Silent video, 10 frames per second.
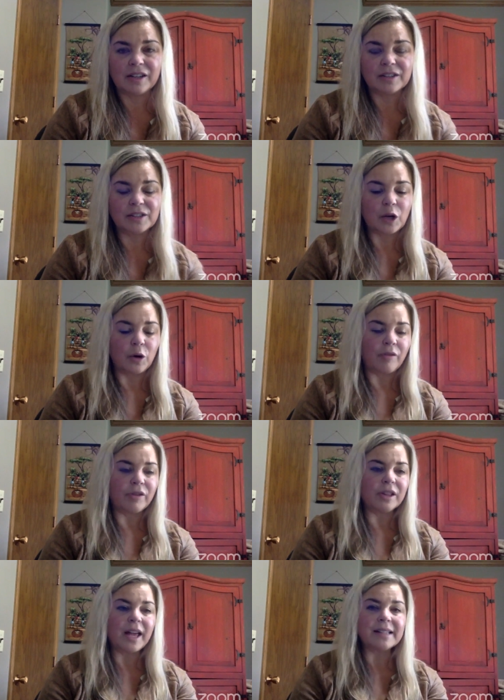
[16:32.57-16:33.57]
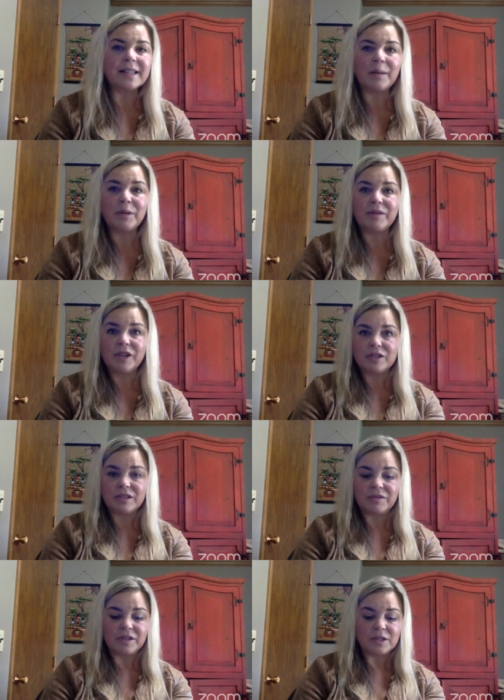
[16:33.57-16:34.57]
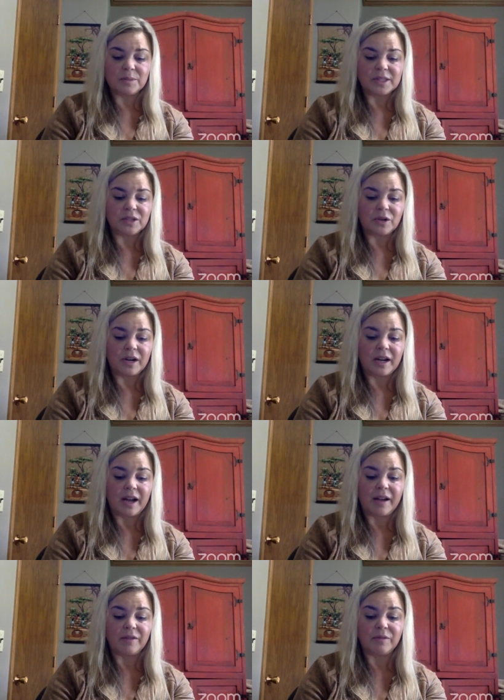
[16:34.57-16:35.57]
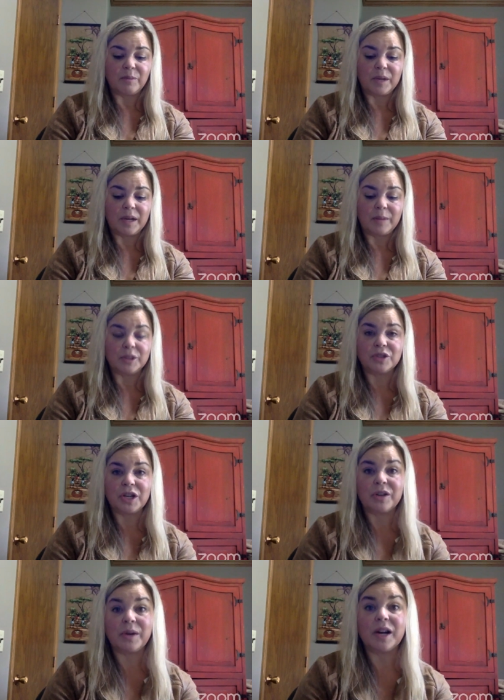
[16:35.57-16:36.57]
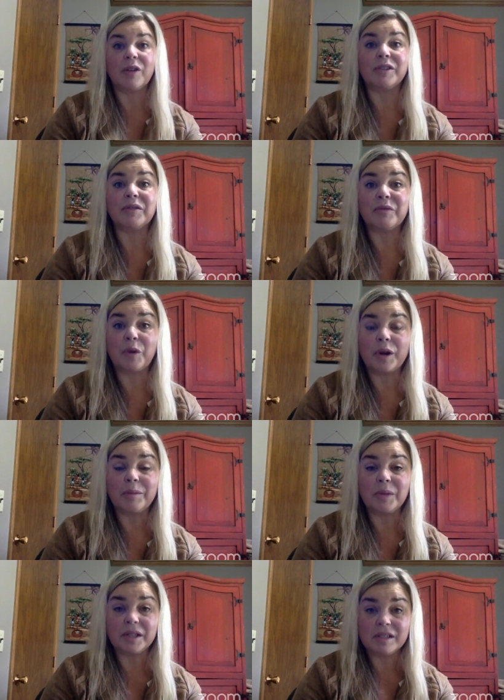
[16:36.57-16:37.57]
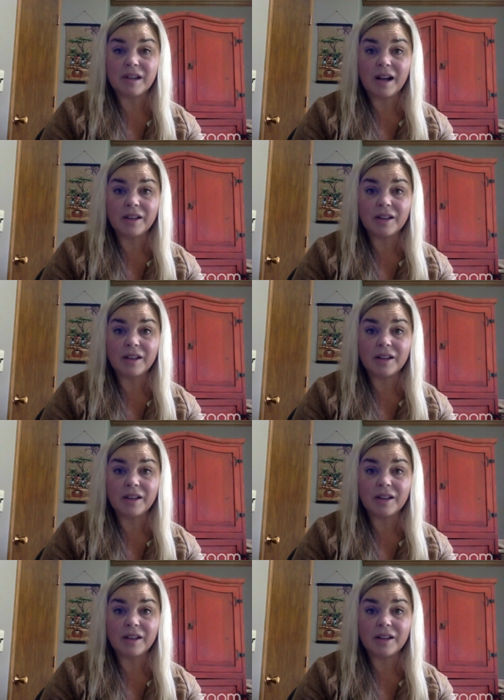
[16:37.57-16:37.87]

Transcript: So over the last couple of years, to finish my story, I've been able to generate over $40 million